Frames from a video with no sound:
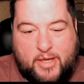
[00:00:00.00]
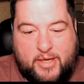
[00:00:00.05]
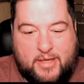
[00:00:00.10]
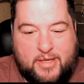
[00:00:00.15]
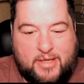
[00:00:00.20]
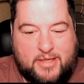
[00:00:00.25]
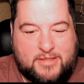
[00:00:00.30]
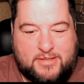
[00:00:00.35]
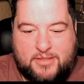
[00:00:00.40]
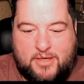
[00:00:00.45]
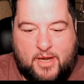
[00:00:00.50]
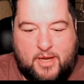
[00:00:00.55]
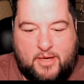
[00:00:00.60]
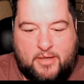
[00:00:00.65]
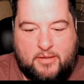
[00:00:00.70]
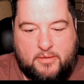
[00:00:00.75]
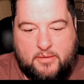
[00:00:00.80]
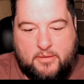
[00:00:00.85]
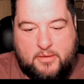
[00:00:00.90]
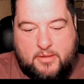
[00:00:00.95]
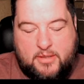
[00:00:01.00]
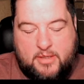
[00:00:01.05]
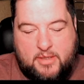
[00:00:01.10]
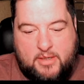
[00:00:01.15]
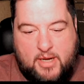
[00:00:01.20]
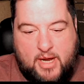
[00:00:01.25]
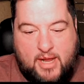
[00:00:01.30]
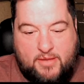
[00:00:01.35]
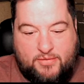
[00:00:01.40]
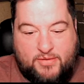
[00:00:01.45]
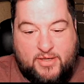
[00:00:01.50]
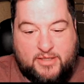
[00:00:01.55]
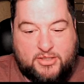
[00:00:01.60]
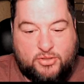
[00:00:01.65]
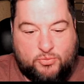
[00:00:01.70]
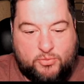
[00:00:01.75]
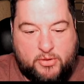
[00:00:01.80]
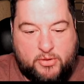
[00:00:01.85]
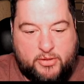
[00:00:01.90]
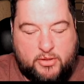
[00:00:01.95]
Like, it's not, I think
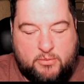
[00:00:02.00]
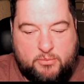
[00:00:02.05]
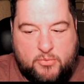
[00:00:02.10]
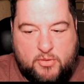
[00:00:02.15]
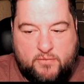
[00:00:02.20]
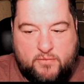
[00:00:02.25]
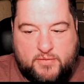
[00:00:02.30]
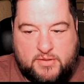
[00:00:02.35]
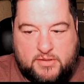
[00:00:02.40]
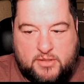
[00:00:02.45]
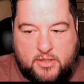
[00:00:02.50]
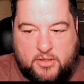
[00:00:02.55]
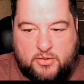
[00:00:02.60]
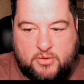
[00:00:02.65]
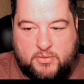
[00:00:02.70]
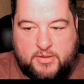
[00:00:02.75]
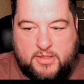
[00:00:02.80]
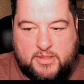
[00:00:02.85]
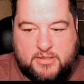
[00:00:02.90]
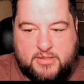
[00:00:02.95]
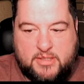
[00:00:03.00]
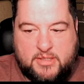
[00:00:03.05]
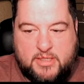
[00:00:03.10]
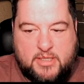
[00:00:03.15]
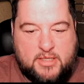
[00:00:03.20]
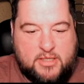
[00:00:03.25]
it's a really good move to start doing this.